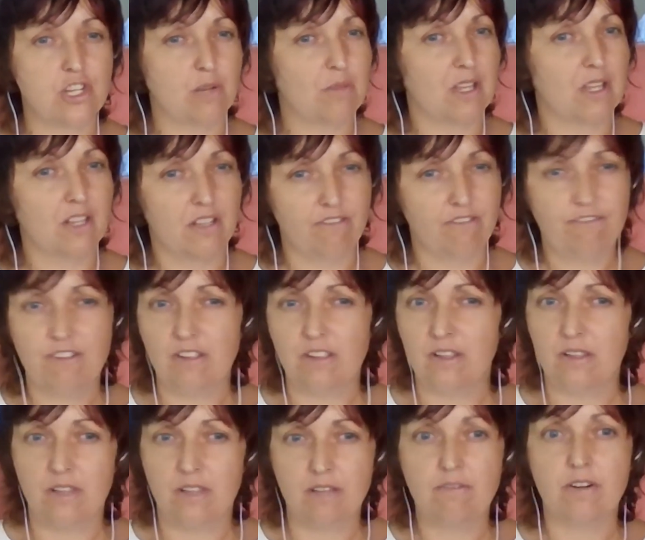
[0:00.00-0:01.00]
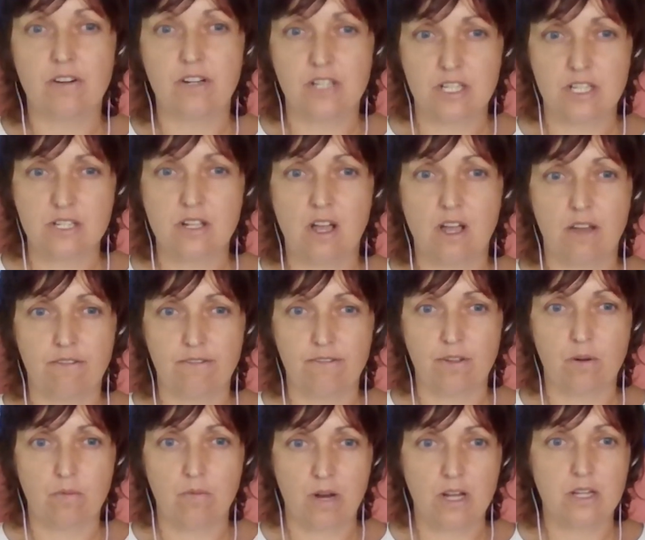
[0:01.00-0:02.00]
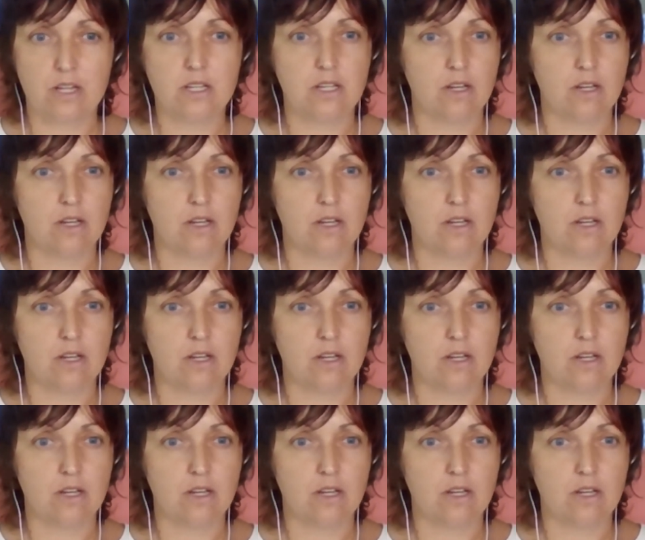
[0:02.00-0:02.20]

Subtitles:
I'm like, the liver does not feel right,